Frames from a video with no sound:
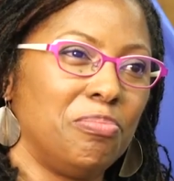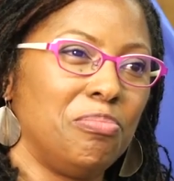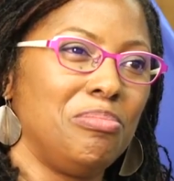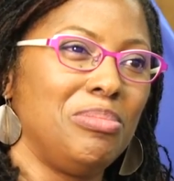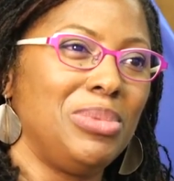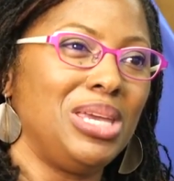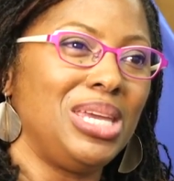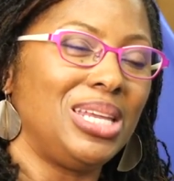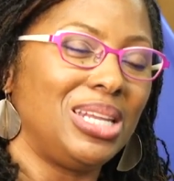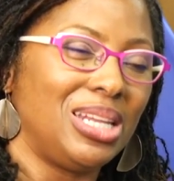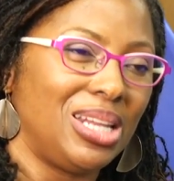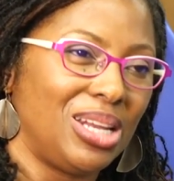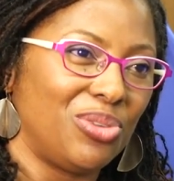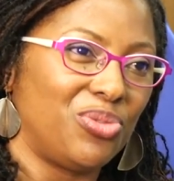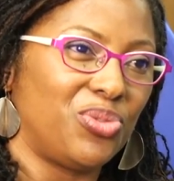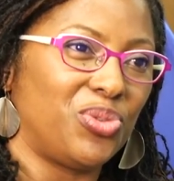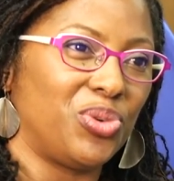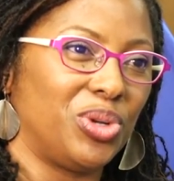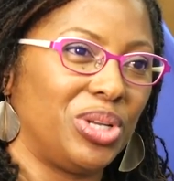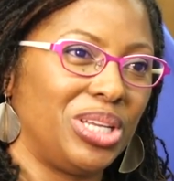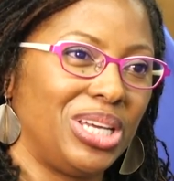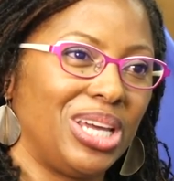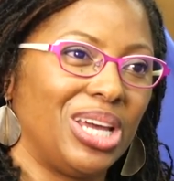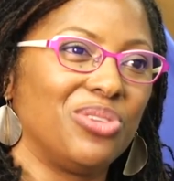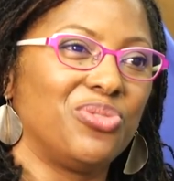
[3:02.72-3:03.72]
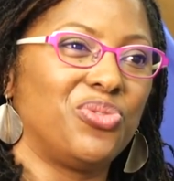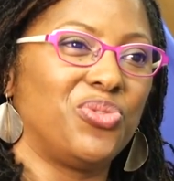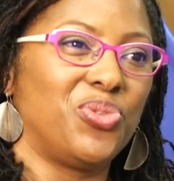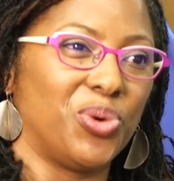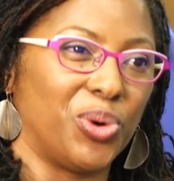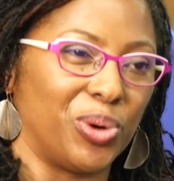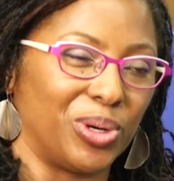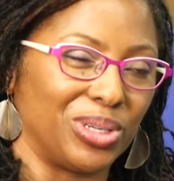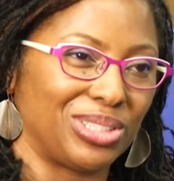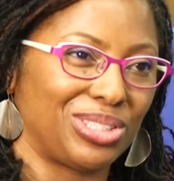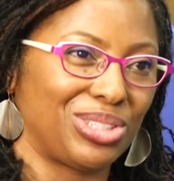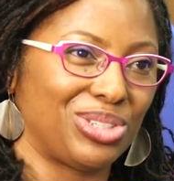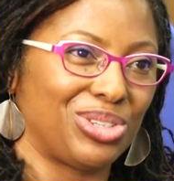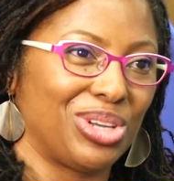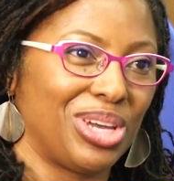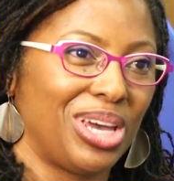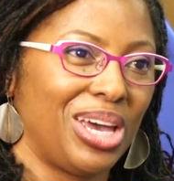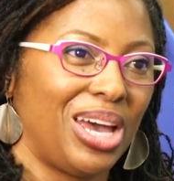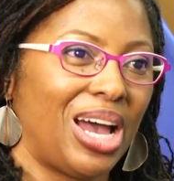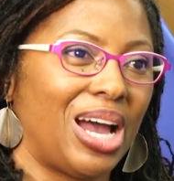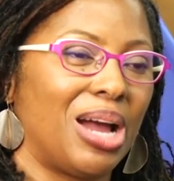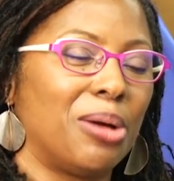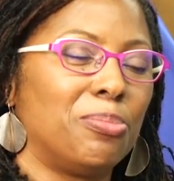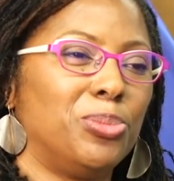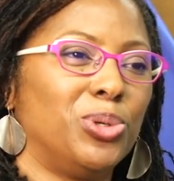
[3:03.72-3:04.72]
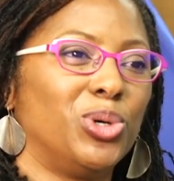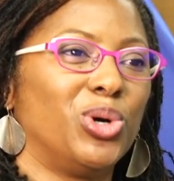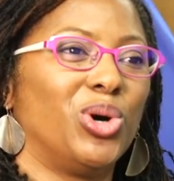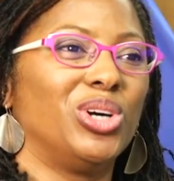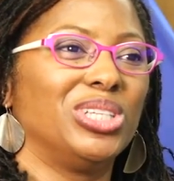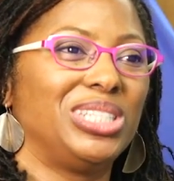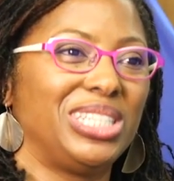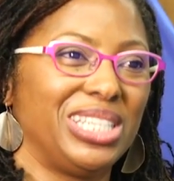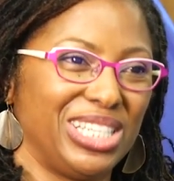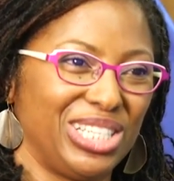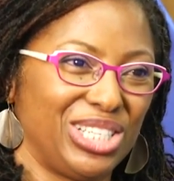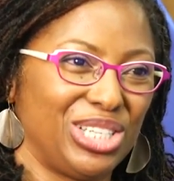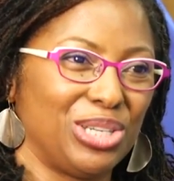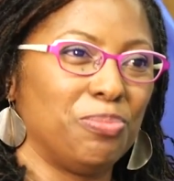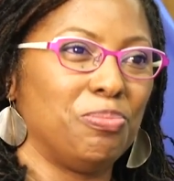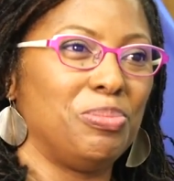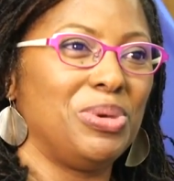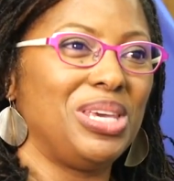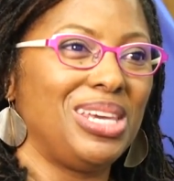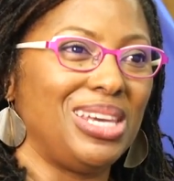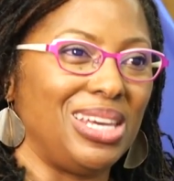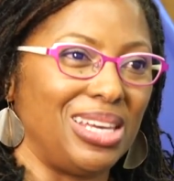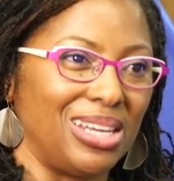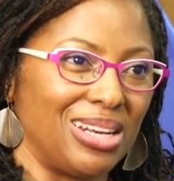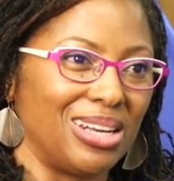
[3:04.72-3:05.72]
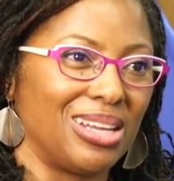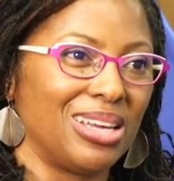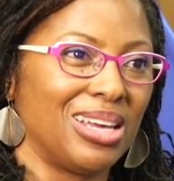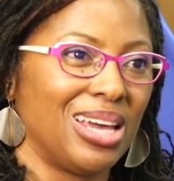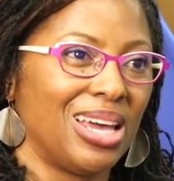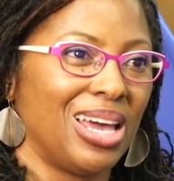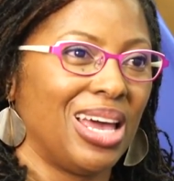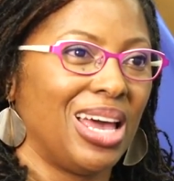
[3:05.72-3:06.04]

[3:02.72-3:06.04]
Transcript: meaningfully enforced, are brought into being?